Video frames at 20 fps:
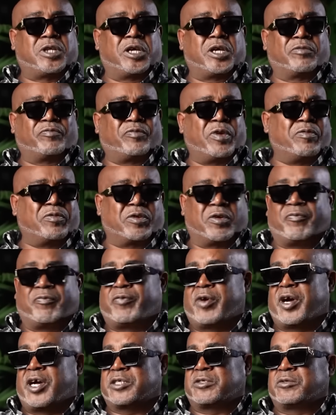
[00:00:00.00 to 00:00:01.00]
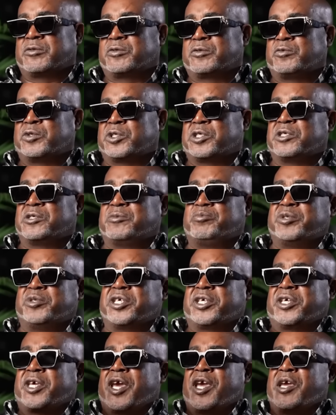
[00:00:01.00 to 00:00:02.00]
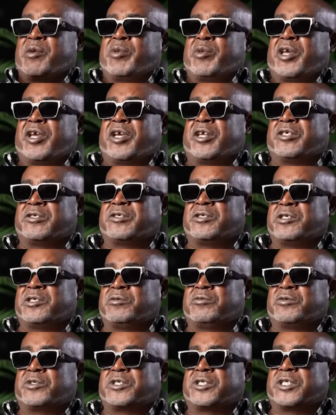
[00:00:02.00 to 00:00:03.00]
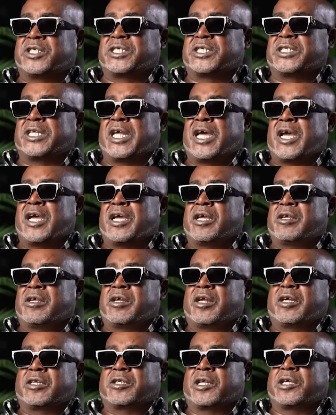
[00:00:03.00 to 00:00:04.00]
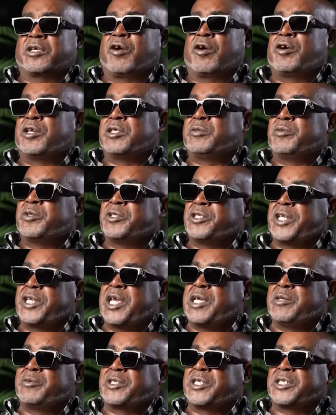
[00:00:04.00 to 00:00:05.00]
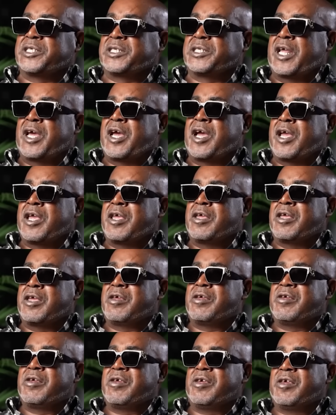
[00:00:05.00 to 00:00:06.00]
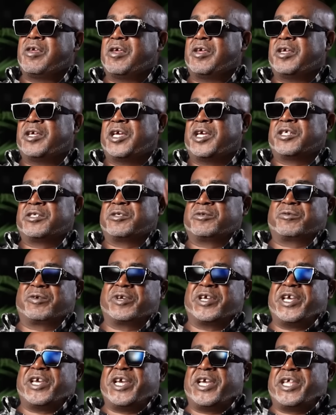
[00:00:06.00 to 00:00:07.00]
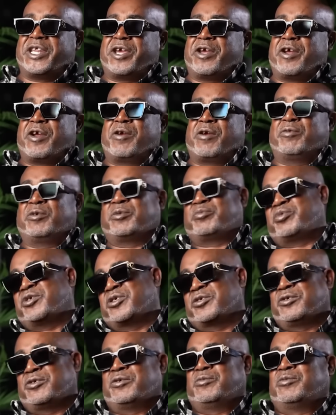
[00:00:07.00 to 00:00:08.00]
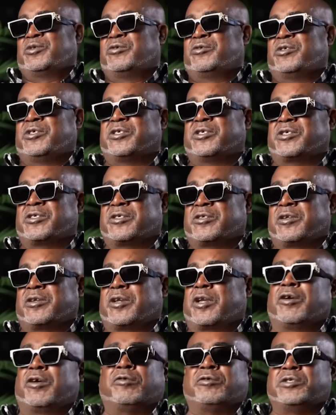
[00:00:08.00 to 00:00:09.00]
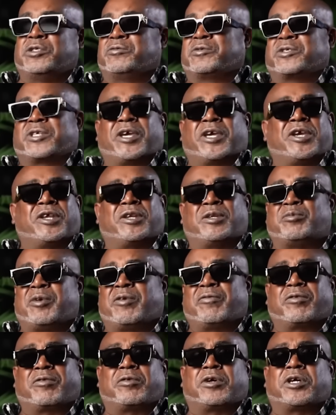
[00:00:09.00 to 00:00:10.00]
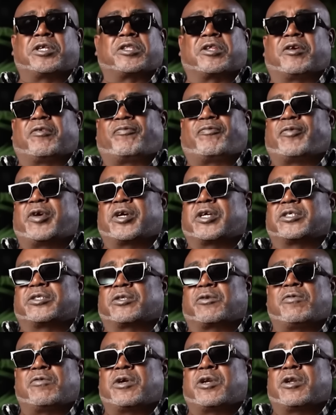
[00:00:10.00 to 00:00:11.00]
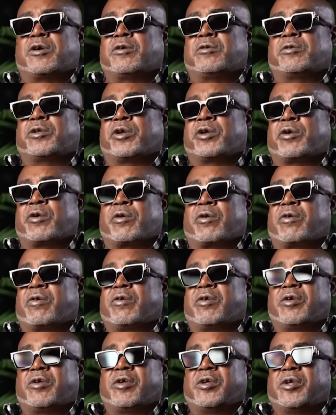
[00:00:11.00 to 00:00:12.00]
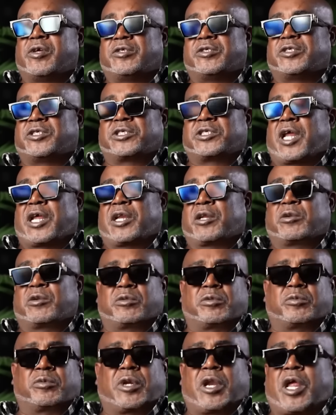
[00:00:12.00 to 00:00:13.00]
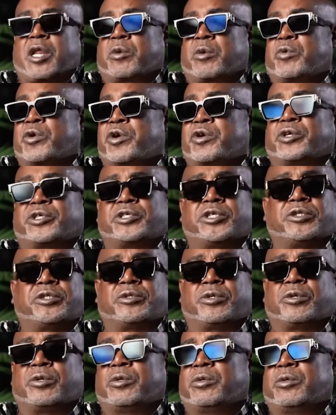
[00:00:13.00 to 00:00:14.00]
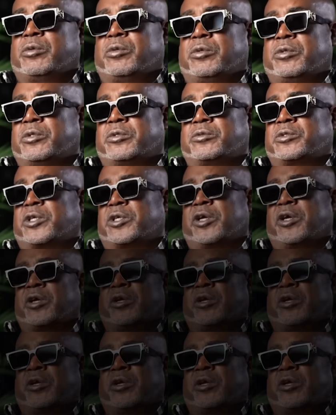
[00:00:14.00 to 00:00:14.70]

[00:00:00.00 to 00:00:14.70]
like Vivica Fox was with this big gay man. He was 6'9". They called him, his name 6'9". He had the red hair with big old booty and shit. No, he was gay, and I'm like, what the f is going on here? It's just a lot of weird shit, dude. You know what